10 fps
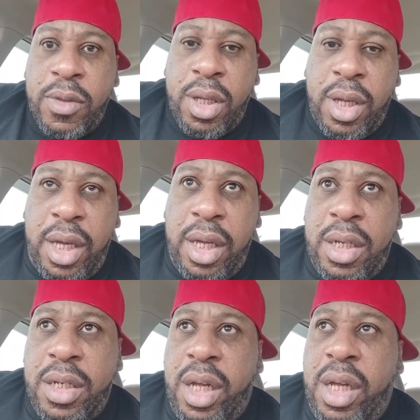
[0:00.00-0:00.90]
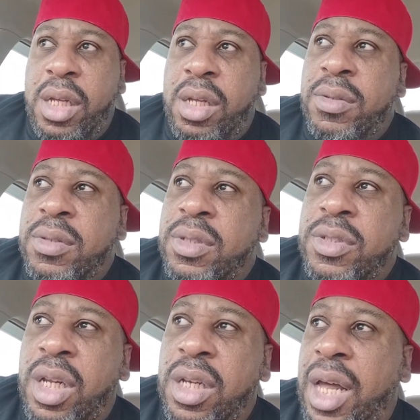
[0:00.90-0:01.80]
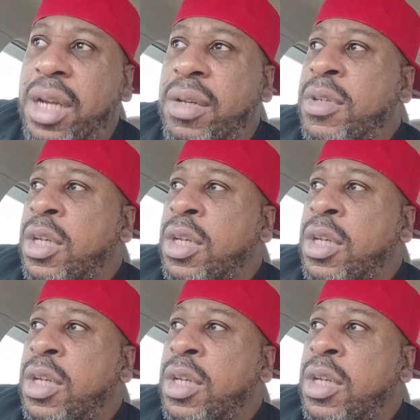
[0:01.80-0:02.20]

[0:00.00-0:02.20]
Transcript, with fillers: And uh, a lot of